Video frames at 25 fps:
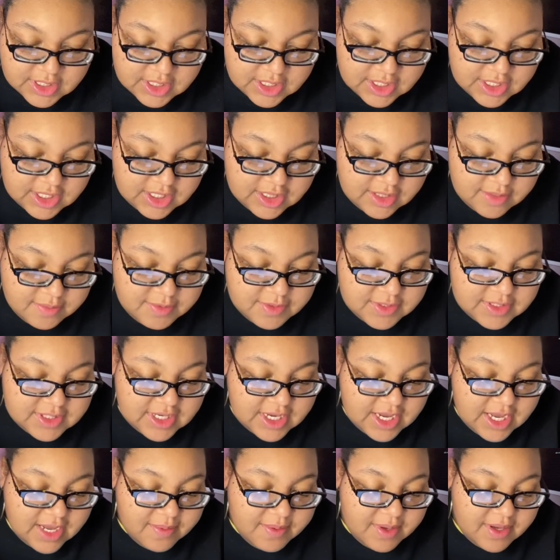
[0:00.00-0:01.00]
in the music
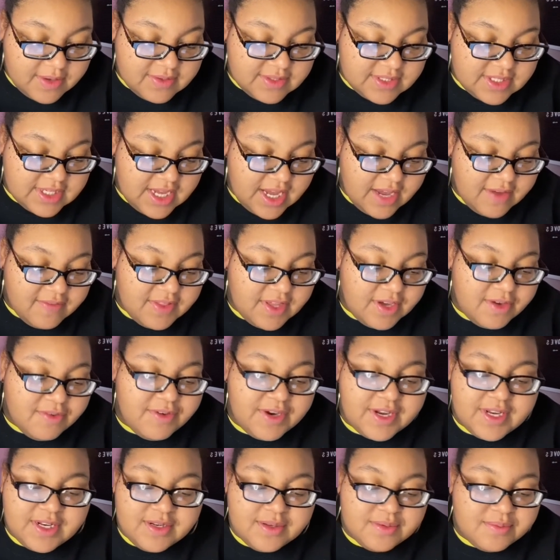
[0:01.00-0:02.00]
app, obviously I have that
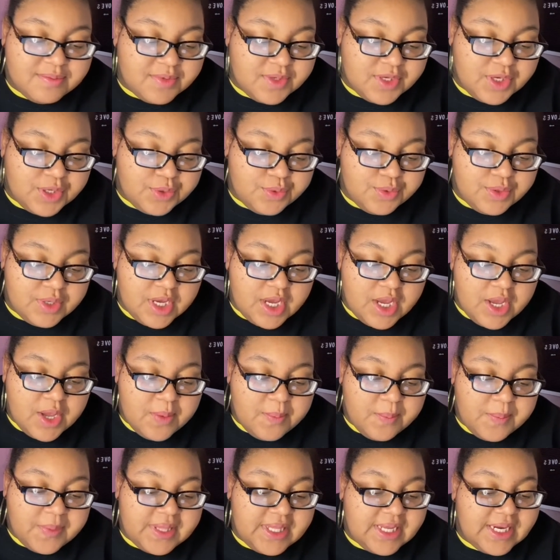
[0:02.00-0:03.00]
random note,
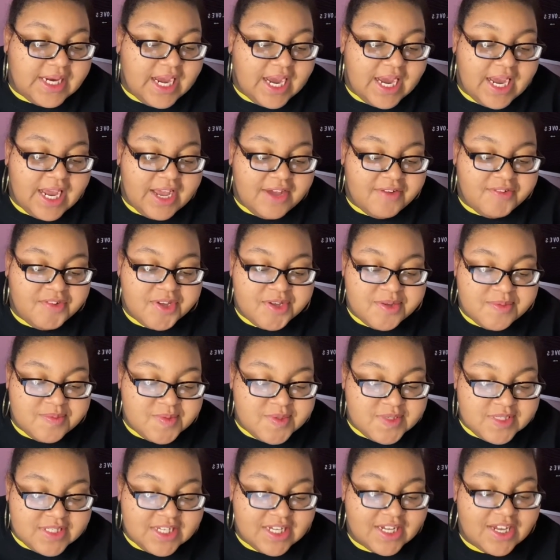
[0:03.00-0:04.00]
but then I have
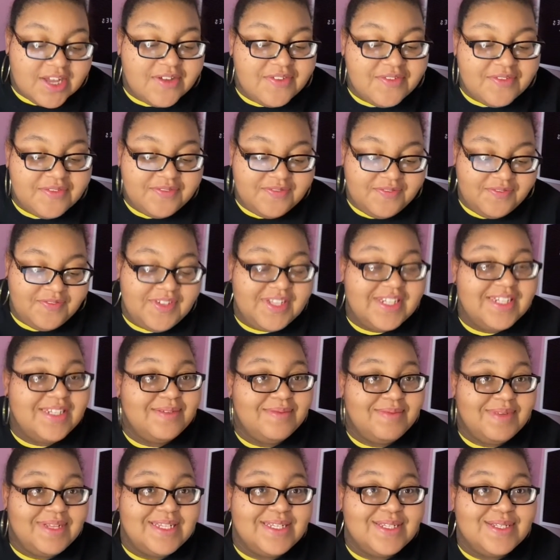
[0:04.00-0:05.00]
music
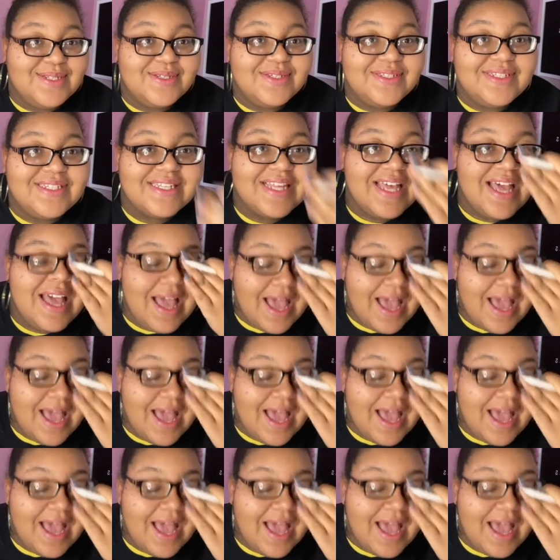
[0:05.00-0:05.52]
fundamentals.